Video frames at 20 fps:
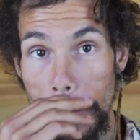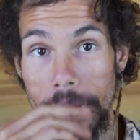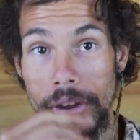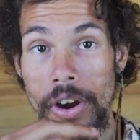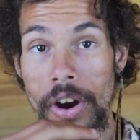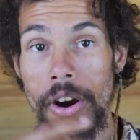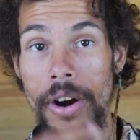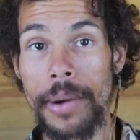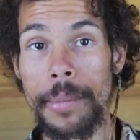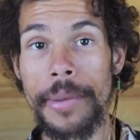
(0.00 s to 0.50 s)

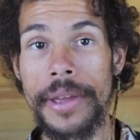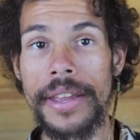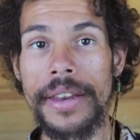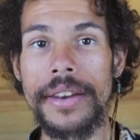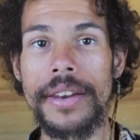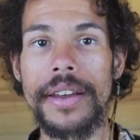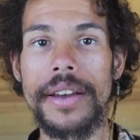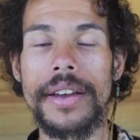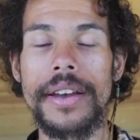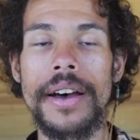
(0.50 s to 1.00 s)

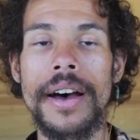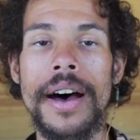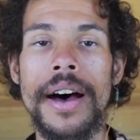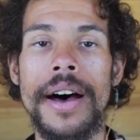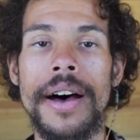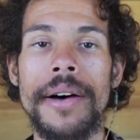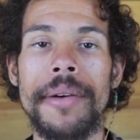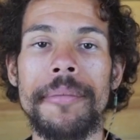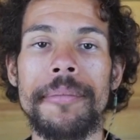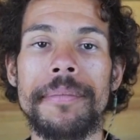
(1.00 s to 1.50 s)
carbon,
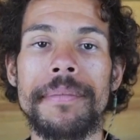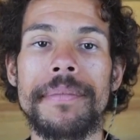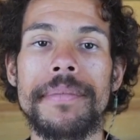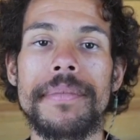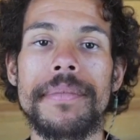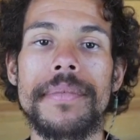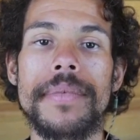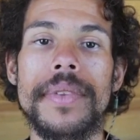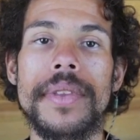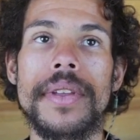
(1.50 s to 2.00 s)
um,
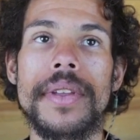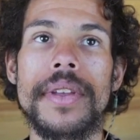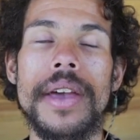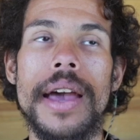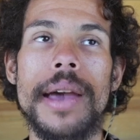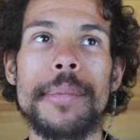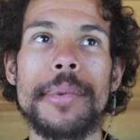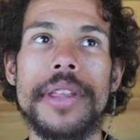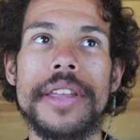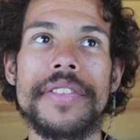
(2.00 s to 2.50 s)

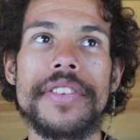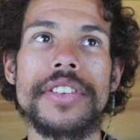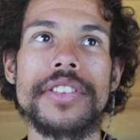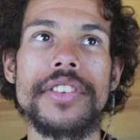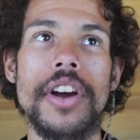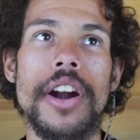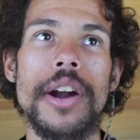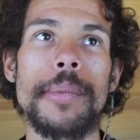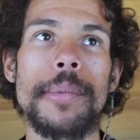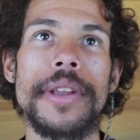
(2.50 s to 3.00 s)
I believe it's
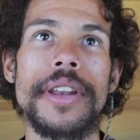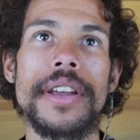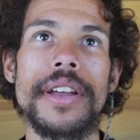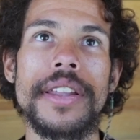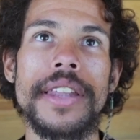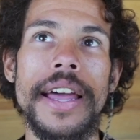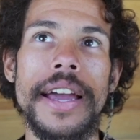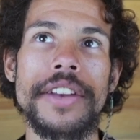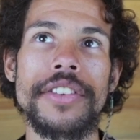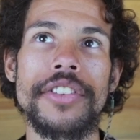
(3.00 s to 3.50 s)
carbon
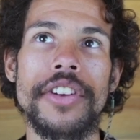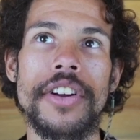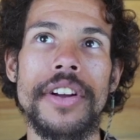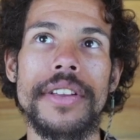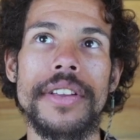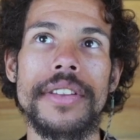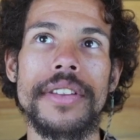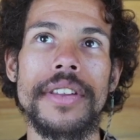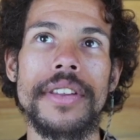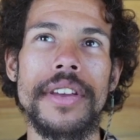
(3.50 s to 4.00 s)
electron
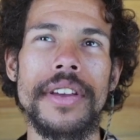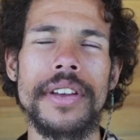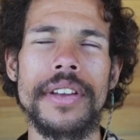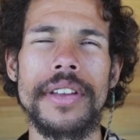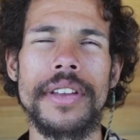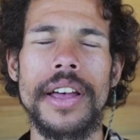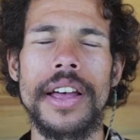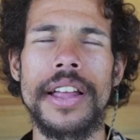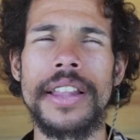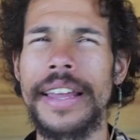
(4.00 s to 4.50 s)

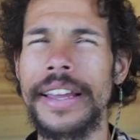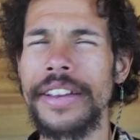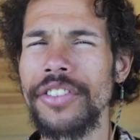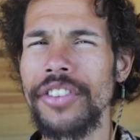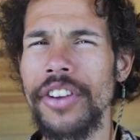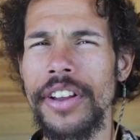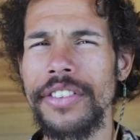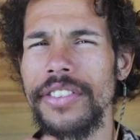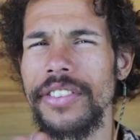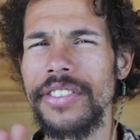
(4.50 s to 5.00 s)

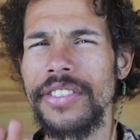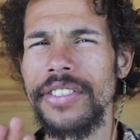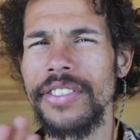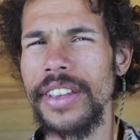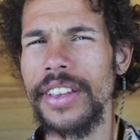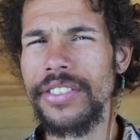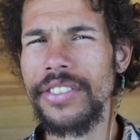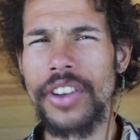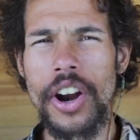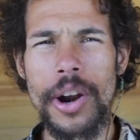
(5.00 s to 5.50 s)
electrons,
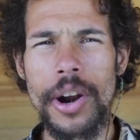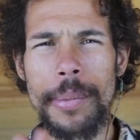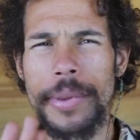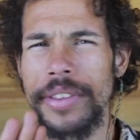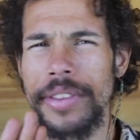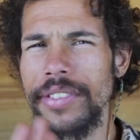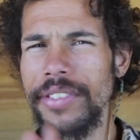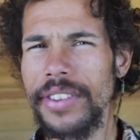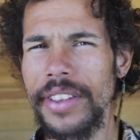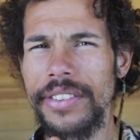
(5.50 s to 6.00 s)
six
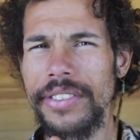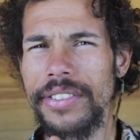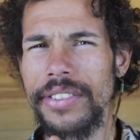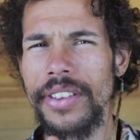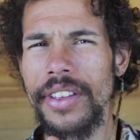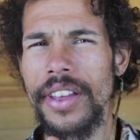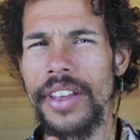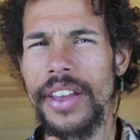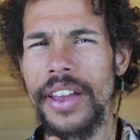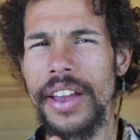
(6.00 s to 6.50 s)
carbon, six
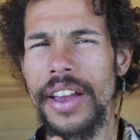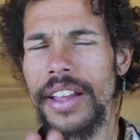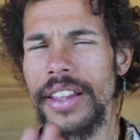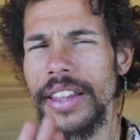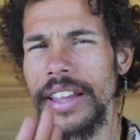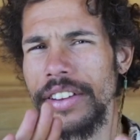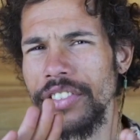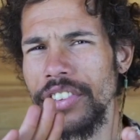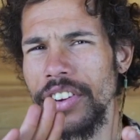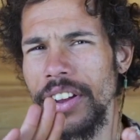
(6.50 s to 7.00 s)

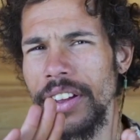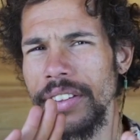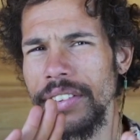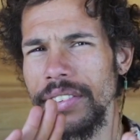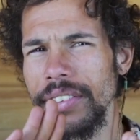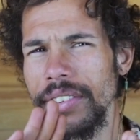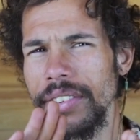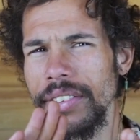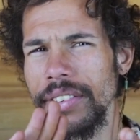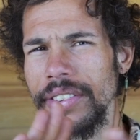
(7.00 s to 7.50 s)

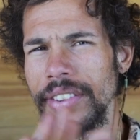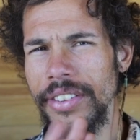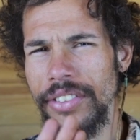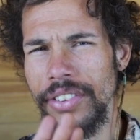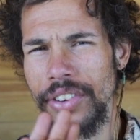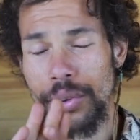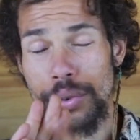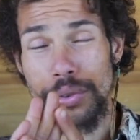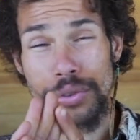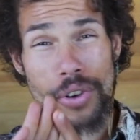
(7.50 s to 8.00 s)
electrons, six
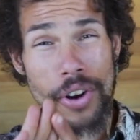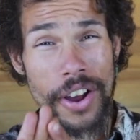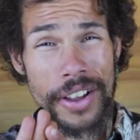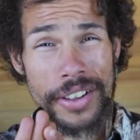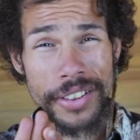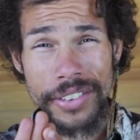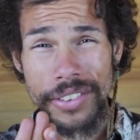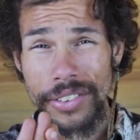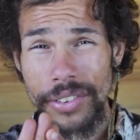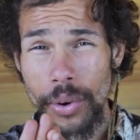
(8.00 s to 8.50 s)

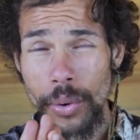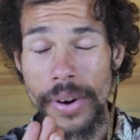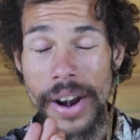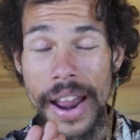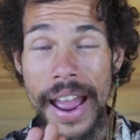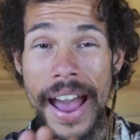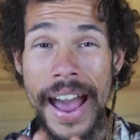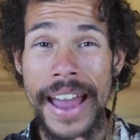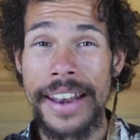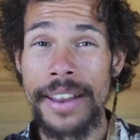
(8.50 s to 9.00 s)
neutrons
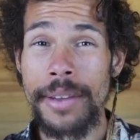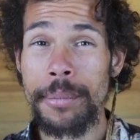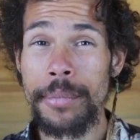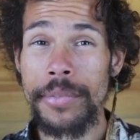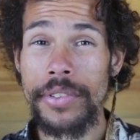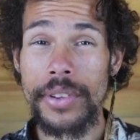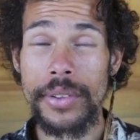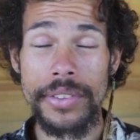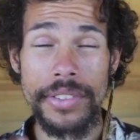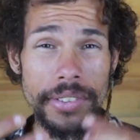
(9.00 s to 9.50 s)
or
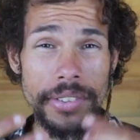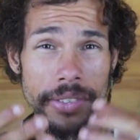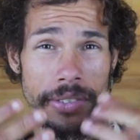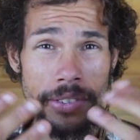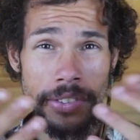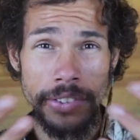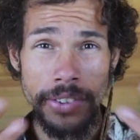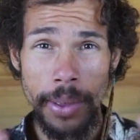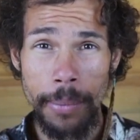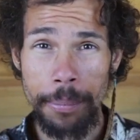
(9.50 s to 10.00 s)
atoms. It's
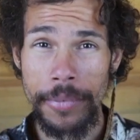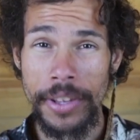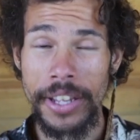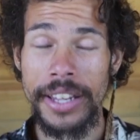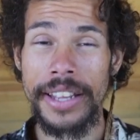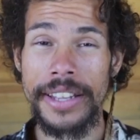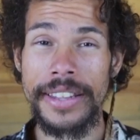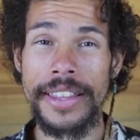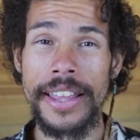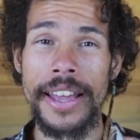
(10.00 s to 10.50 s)
something
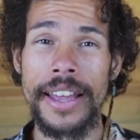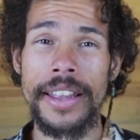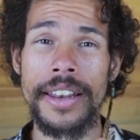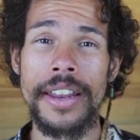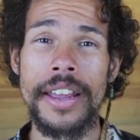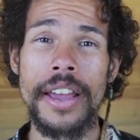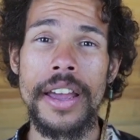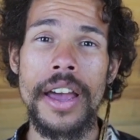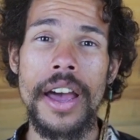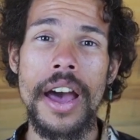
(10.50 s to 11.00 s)
like that.
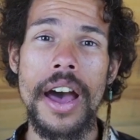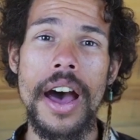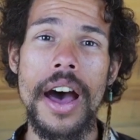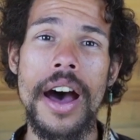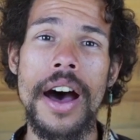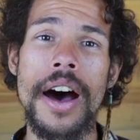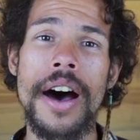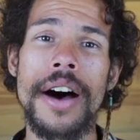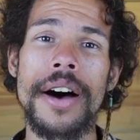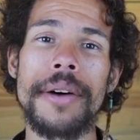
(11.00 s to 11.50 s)

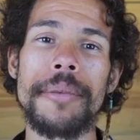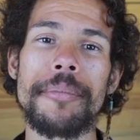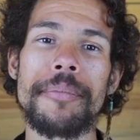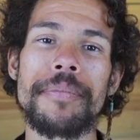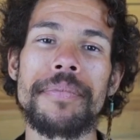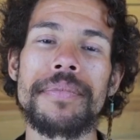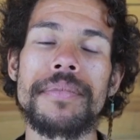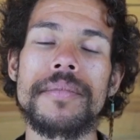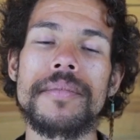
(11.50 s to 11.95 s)
Um,